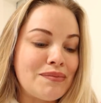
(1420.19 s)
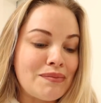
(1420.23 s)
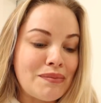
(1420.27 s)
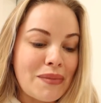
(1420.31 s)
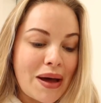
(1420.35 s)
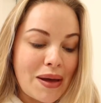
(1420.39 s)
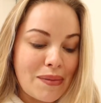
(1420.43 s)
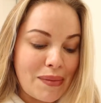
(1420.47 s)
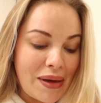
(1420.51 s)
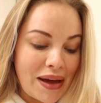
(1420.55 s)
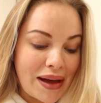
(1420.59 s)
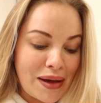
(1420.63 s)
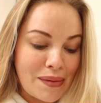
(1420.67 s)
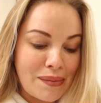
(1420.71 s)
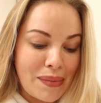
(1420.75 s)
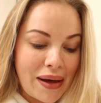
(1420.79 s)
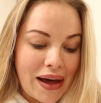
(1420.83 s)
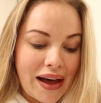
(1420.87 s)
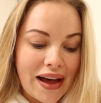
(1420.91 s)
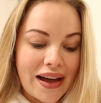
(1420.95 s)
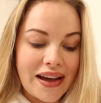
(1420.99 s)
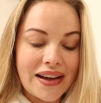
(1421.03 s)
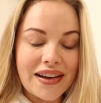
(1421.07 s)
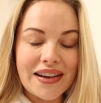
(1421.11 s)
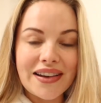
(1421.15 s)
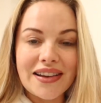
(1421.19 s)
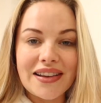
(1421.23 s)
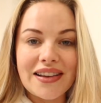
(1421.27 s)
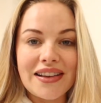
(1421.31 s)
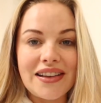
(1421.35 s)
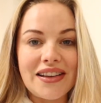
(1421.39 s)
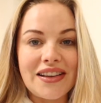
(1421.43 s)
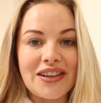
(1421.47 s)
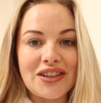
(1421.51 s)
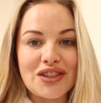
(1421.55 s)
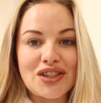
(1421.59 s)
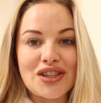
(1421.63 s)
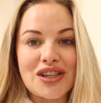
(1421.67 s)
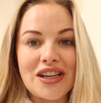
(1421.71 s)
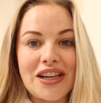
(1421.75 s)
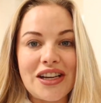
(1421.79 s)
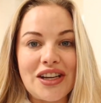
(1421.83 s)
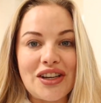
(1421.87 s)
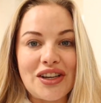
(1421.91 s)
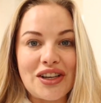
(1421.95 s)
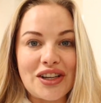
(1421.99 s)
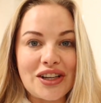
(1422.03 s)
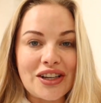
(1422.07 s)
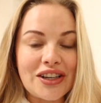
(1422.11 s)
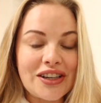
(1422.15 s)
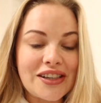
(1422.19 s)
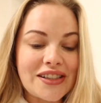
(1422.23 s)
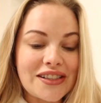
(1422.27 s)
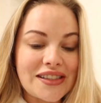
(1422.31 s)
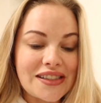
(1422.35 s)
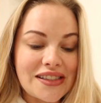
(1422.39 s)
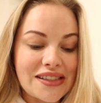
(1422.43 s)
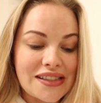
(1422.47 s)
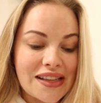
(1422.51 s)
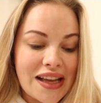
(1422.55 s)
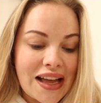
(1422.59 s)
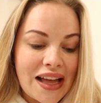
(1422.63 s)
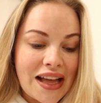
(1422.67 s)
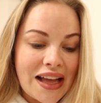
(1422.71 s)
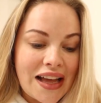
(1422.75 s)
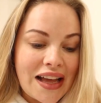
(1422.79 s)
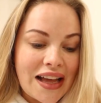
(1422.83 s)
My makeup bag literally looks